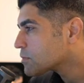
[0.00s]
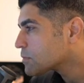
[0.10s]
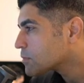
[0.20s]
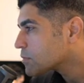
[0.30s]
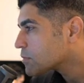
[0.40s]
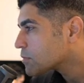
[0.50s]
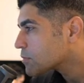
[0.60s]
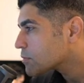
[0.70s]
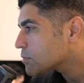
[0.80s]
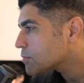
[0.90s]

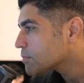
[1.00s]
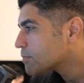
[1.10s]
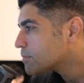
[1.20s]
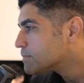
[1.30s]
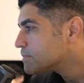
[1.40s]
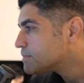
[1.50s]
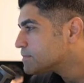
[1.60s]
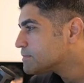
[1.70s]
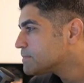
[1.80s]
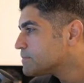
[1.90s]

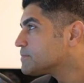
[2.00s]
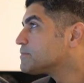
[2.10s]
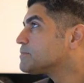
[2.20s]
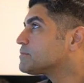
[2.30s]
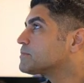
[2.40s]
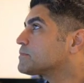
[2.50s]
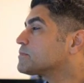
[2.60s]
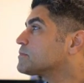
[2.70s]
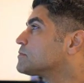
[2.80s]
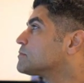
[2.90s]

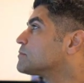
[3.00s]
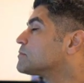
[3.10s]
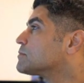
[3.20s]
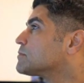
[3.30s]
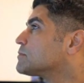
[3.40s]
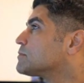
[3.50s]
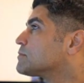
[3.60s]
No words are spoken by the person on screen.